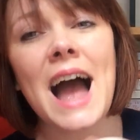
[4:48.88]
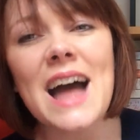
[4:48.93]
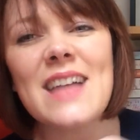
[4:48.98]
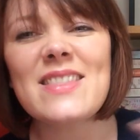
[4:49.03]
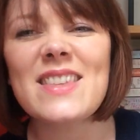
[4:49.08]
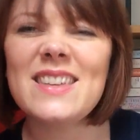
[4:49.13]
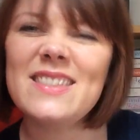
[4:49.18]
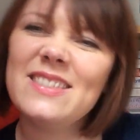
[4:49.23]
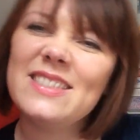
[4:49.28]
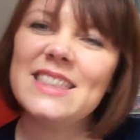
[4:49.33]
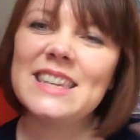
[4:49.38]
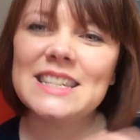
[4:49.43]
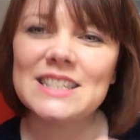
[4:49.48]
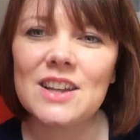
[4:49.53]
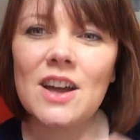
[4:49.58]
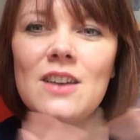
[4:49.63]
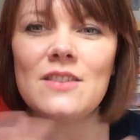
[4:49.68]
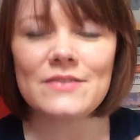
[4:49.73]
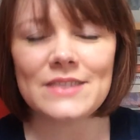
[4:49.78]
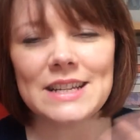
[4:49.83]
And then this
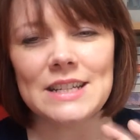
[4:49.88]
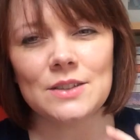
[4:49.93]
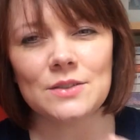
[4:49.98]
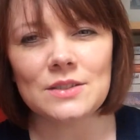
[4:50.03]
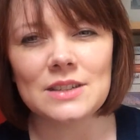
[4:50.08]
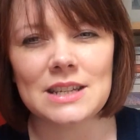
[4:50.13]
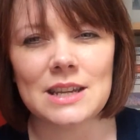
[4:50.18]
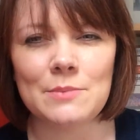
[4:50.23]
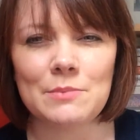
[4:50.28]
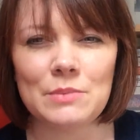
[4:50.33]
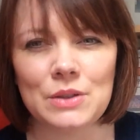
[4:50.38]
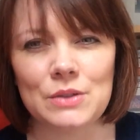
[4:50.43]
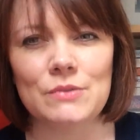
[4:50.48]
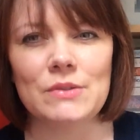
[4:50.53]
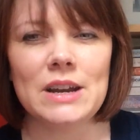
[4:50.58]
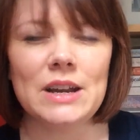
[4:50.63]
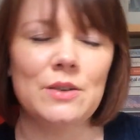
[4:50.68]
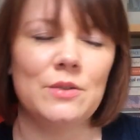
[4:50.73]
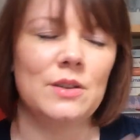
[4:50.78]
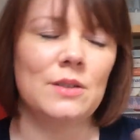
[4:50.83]
kind of leads on to number
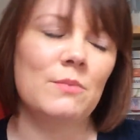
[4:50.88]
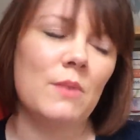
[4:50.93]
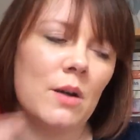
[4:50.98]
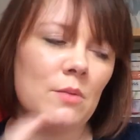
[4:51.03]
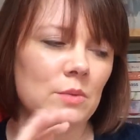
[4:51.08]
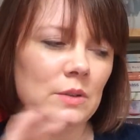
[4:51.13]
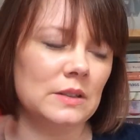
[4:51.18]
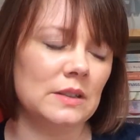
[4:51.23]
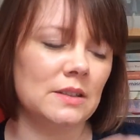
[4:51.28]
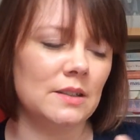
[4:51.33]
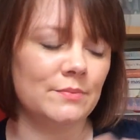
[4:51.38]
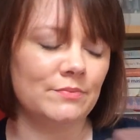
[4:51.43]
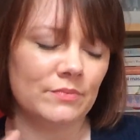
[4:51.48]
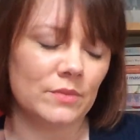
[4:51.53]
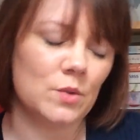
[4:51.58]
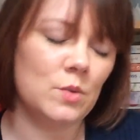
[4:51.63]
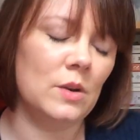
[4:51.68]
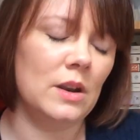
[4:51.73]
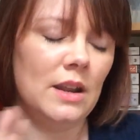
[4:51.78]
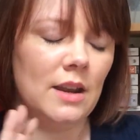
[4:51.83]
three, or you might want to
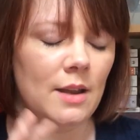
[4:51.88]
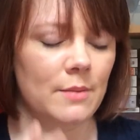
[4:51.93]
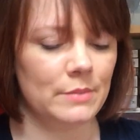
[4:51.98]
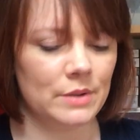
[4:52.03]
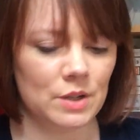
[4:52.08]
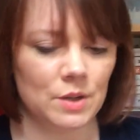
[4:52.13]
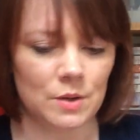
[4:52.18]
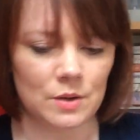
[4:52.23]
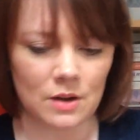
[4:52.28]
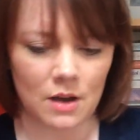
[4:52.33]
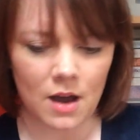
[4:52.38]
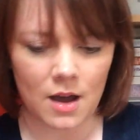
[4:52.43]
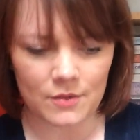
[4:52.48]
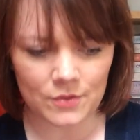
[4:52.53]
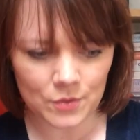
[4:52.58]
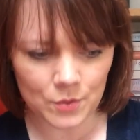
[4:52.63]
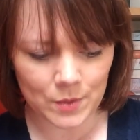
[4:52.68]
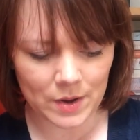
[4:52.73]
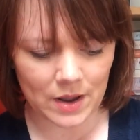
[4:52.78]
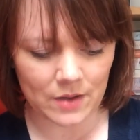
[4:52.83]
call it number two and a half
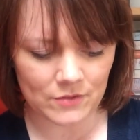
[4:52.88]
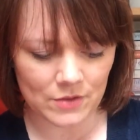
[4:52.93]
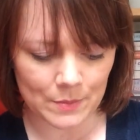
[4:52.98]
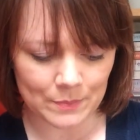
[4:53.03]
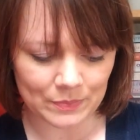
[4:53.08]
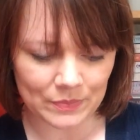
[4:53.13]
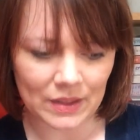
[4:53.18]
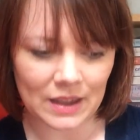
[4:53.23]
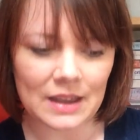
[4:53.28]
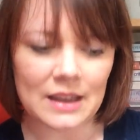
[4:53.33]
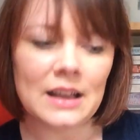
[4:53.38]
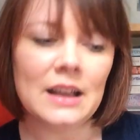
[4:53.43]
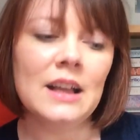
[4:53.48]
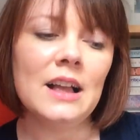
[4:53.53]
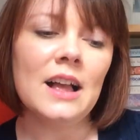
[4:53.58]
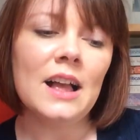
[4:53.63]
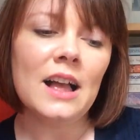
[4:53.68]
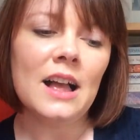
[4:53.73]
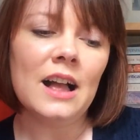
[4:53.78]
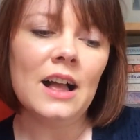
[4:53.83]
or whatever.
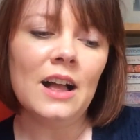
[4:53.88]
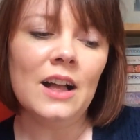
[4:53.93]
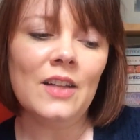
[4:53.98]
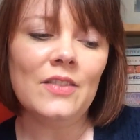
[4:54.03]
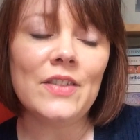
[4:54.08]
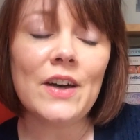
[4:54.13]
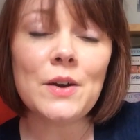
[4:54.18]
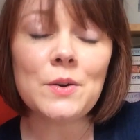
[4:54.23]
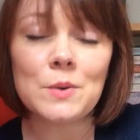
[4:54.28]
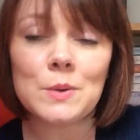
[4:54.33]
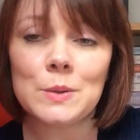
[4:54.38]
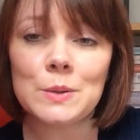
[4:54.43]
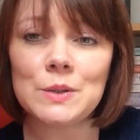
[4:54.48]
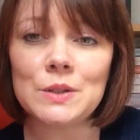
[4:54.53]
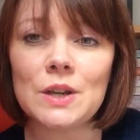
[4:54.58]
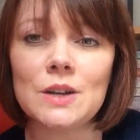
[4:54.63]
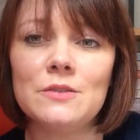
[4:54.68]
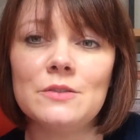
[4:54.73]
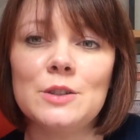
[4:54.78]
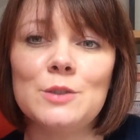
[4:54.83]
They're
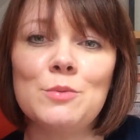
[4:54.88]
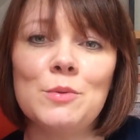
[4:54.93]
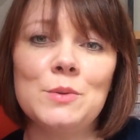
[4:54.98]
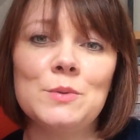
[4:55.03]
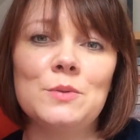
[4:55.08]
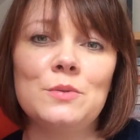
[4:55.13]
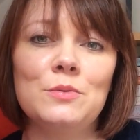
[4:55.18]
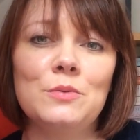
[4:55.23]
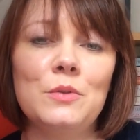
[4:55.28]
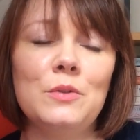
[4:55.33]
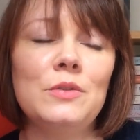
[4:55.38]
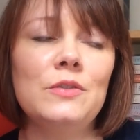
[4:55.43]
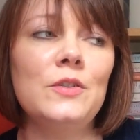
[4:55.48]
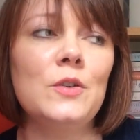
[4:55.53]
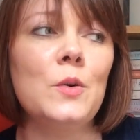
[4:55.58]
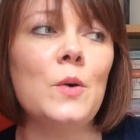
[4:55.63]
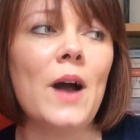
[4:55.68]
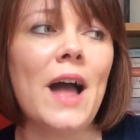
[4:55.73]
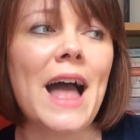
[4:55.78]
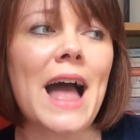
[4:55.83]
also responsible
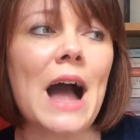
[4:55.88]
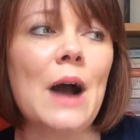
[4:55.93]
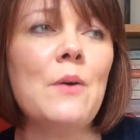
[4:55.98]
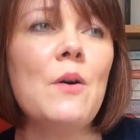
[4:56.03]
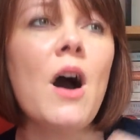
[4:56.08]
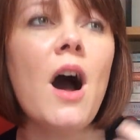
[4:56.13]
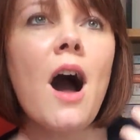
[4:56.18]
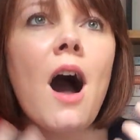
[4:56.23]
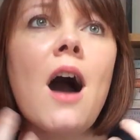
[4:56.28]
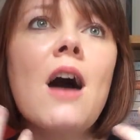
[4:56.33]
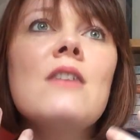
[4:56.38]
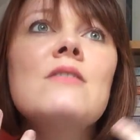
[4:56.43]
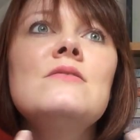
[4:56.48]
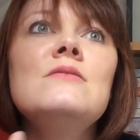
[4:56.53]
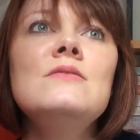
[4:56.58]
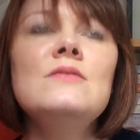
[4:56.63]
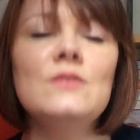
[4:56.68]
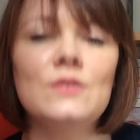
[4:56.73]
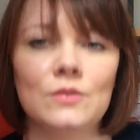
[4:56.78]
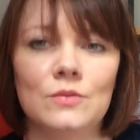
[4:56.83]
for how
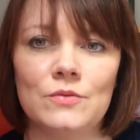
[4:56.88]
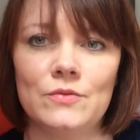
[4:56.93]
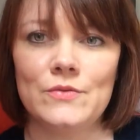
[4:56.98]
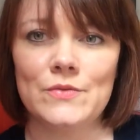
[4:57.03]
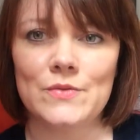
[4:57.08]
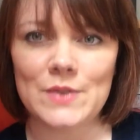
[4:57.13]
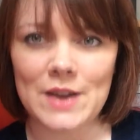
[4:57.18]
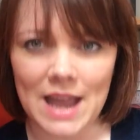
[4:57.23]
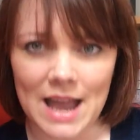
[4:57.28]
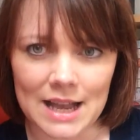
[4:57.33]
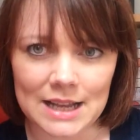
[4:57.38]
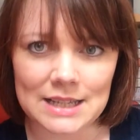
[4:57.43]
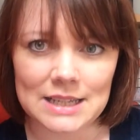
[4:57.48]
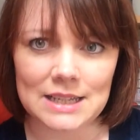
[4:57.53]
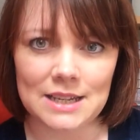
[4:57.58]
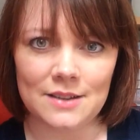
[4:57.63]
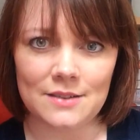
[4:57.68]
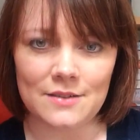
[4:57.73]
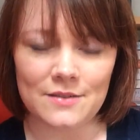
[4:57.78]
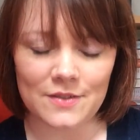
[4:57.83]

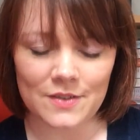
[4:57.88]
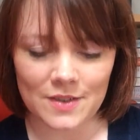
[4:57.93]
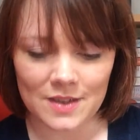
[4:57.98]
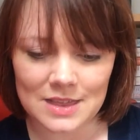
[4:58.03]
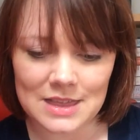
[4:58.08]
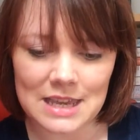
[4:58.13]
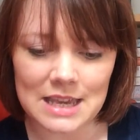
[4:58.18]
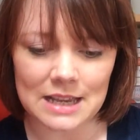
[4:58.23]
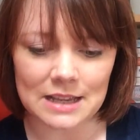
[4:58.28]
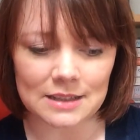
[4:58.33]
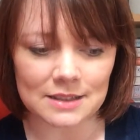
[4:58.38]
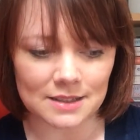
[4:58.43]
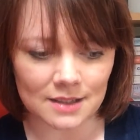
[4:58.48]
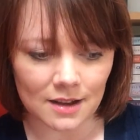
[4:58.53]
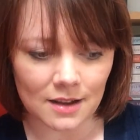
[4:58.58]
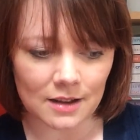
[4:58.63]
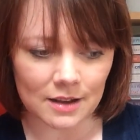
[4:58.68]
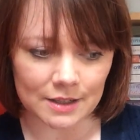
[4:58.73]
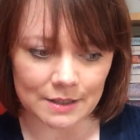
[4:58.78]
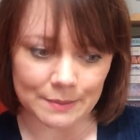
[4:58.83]
unreactive things
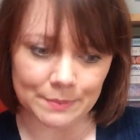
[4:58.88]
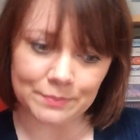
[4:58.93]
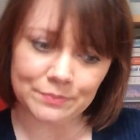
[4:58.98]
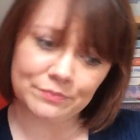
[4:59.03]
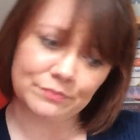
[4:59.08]
are.